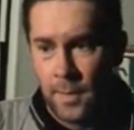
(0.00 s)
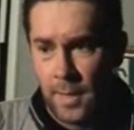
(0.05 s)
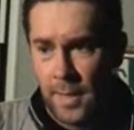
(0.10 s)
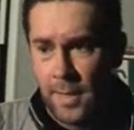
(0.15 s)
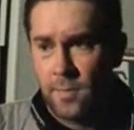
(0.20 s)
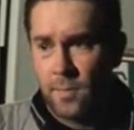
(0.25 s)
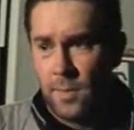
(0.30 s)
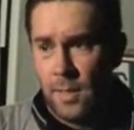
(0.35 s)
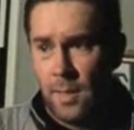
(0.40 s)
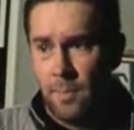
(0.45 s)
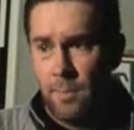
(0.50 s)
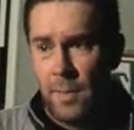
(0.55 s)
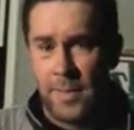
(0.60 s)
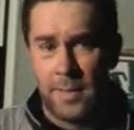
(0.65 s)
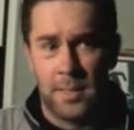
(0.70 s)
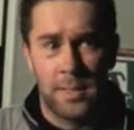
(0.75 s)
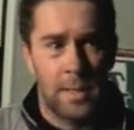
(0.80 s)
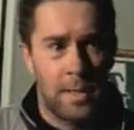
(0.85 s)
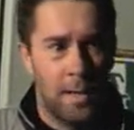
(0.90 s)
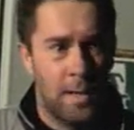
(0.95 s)
Yeah,
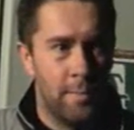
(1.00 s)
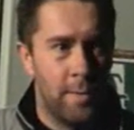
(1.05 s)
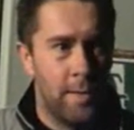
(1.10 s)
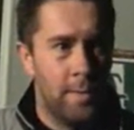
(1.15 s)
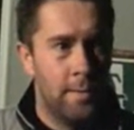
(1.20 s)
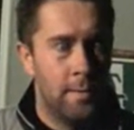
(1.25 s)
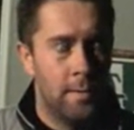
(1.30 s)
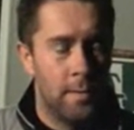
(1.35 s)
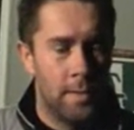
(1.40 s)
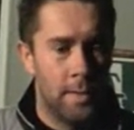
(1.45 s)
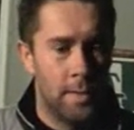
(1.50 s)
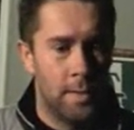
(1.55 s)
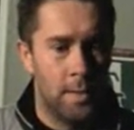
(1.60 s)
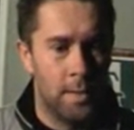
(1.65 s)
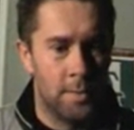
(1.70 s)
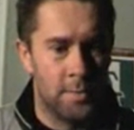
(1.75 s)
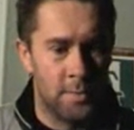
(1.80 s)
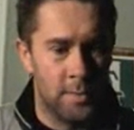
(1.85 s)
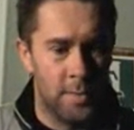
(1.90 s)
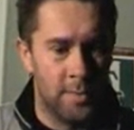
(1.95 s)
Bainesy came in,
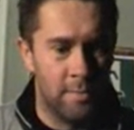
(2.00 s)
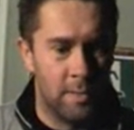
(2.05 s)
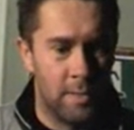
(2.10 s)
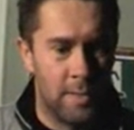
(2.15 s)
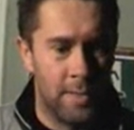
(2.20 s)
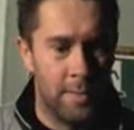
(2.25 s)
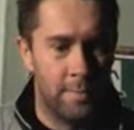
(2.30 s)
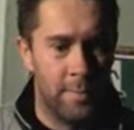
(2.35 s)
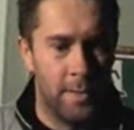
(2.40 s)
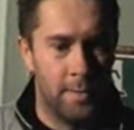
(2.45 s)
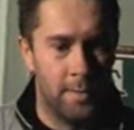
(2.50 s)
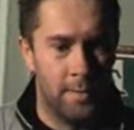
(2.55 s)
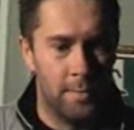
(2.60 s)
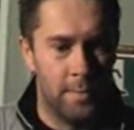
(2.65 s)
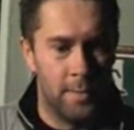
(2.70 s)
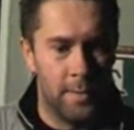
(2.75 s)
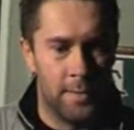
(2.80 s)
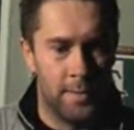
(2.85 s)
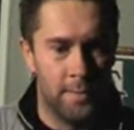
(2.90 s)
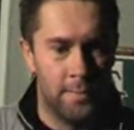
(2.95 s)
Stephen came in,
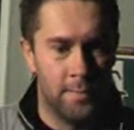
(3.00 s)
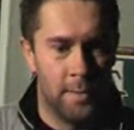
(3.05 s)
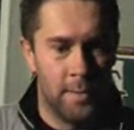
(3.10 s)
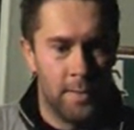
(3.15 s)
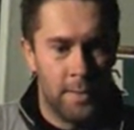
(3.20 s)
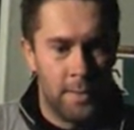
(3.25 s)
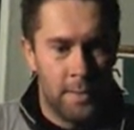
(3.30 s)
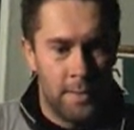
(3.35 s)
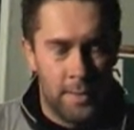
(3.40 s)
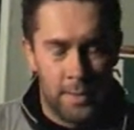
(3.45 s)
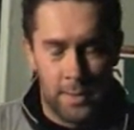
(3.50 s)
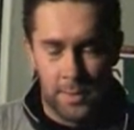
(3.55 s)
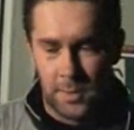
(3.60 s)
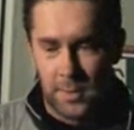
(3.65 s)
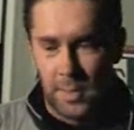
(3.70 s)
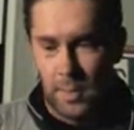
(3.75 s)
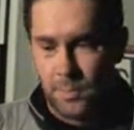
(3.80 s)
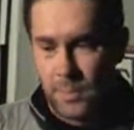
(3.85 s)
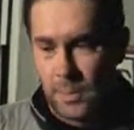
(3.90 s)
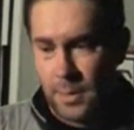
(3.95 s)
and
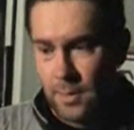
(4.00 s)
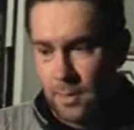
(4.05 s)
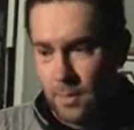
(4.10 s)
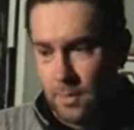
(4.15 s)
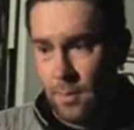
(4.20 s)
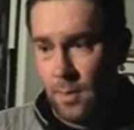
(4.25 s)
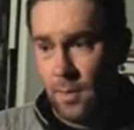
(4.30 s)
Stubbsy.